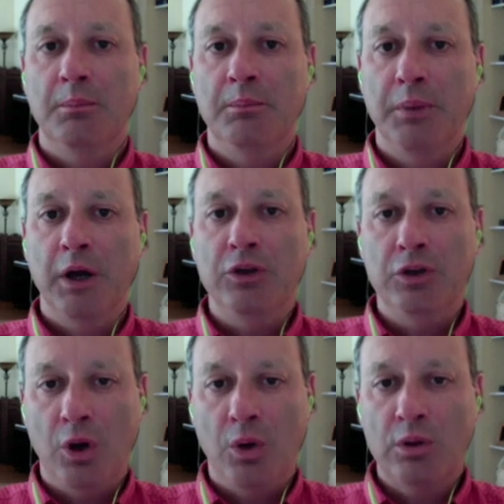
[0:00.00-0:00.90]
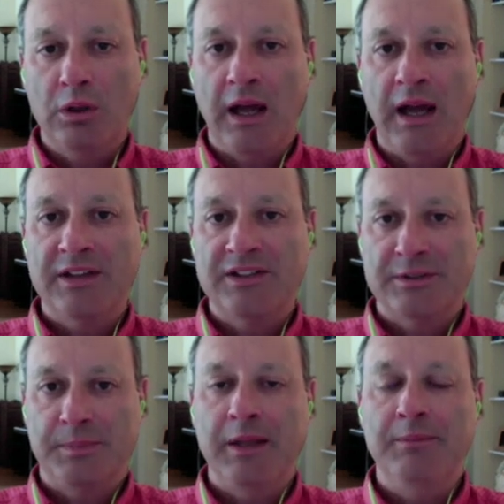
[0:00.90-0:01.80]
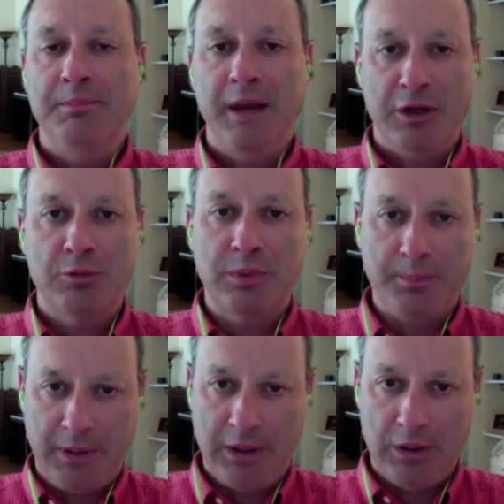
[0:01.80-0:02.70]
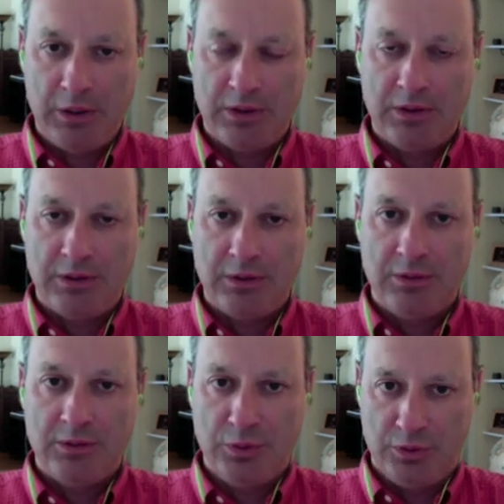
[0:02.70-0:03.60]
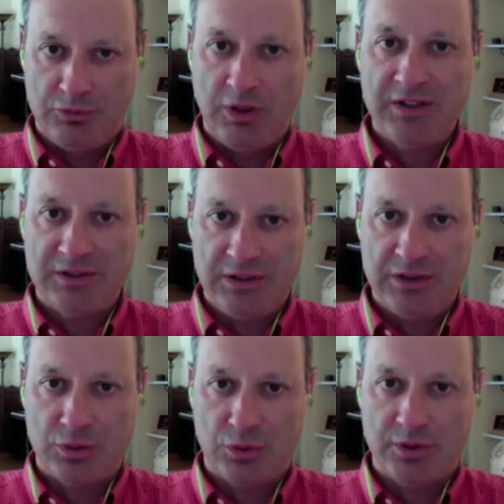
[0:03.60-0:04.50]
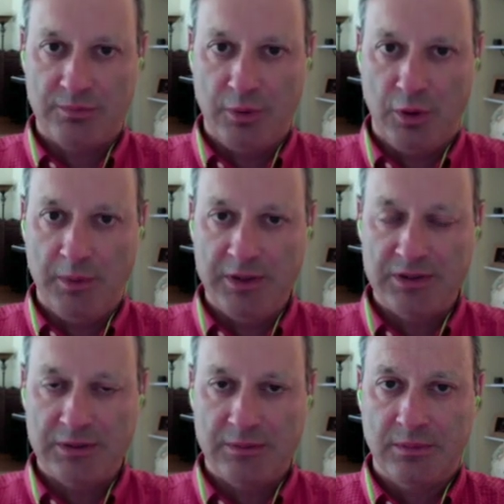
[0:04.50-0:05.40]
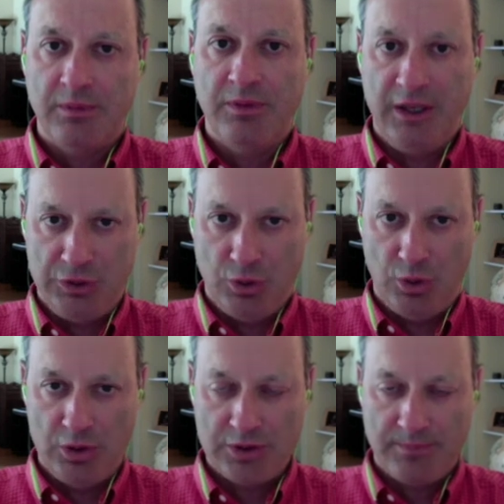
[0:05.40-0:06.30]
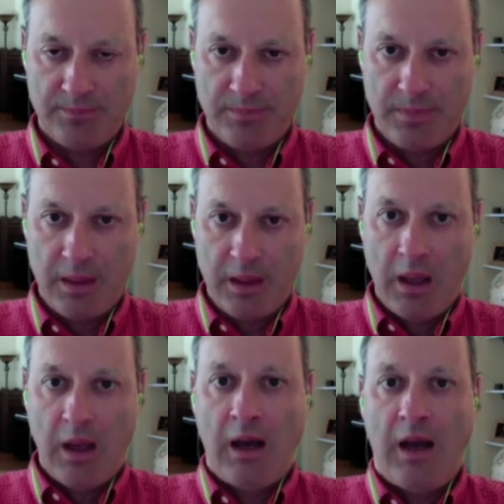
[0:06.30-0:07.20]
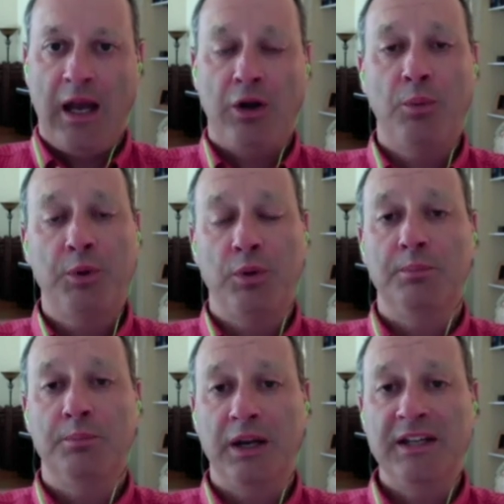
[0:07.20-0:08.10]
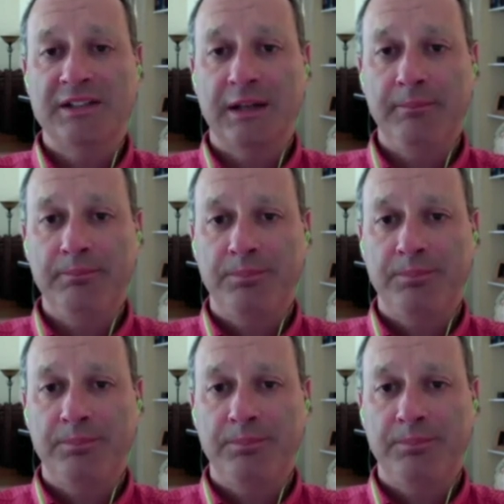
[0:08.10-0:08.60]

but no class has been better prepared to address these sorts of moments than yours. I hope you embrace them,